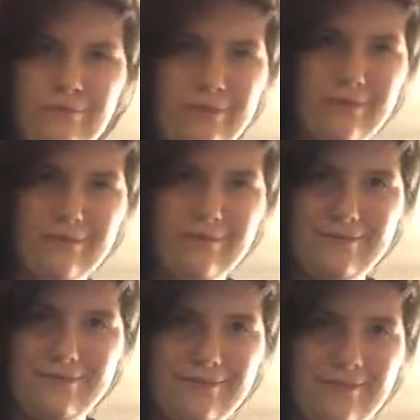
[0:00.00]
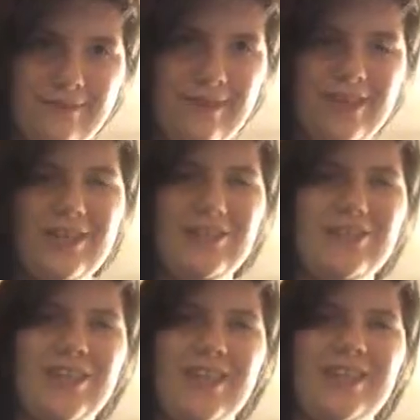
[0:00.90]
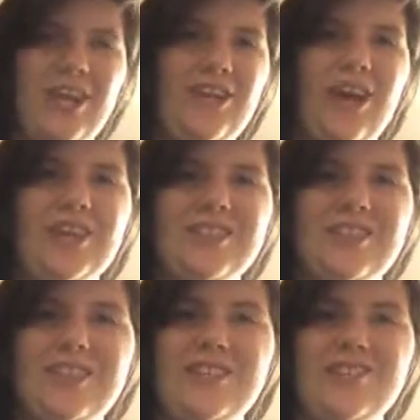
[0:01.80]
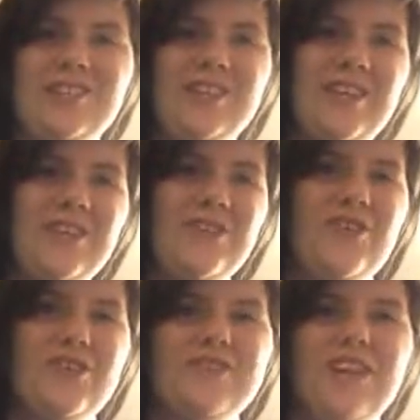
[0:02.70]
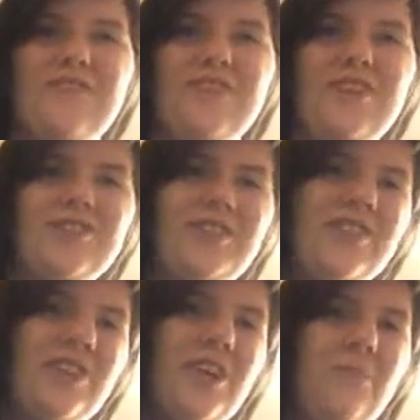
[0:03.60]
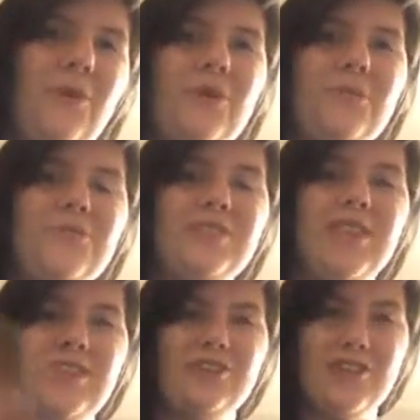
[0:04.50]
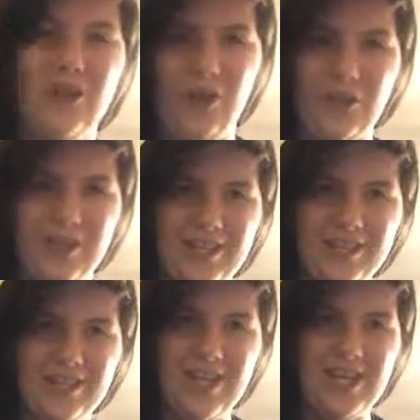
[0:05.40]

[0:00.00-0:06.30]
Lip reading: Because you see, like, Zane Dawson, and you see, like, Joey Graceffa, you see Jenna Marbles, and, like, you see all these,